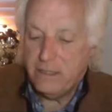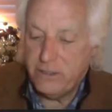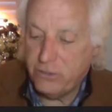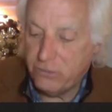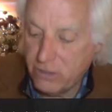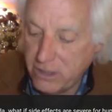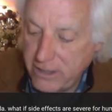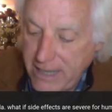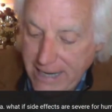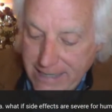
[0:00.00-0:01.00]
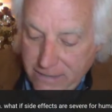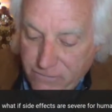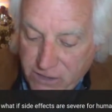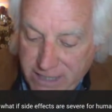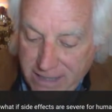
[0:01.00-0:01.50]
your
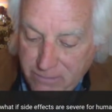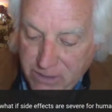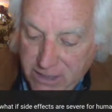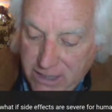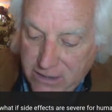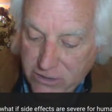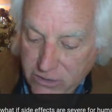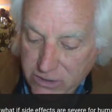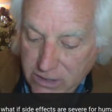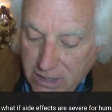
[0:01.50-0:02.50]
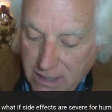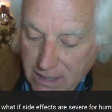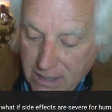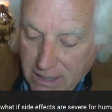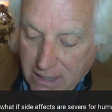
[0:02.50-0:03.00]
native stem cells
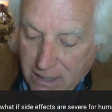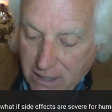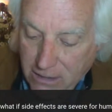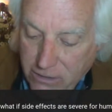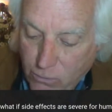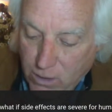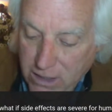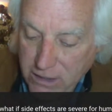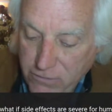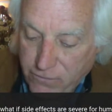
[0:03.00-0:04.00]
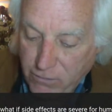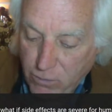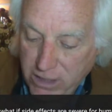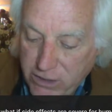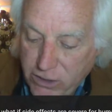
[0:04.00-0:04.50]
are the ones from
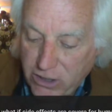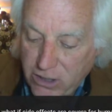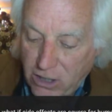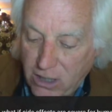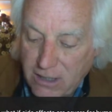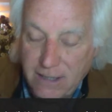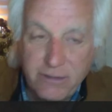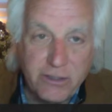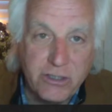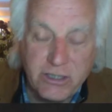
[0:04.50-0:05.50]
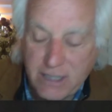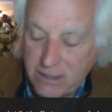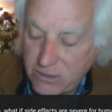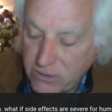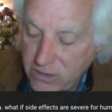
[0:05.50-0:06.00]
which all other
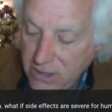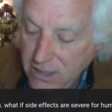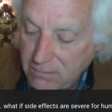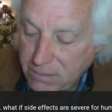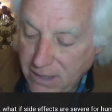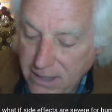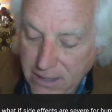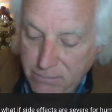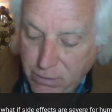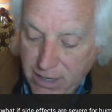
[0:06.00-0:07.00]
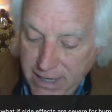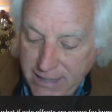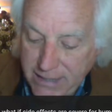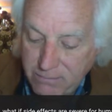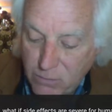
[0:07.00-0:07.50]
cells blood
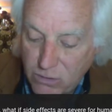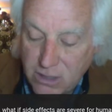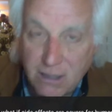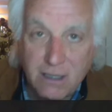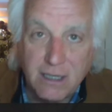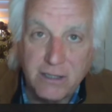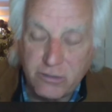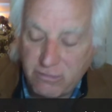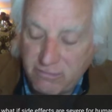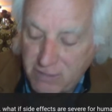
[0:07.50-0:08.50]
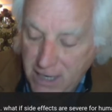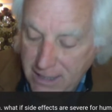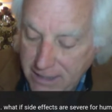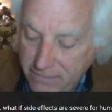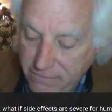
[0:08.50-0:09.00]
brain and more are
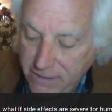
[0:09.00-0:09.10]
derived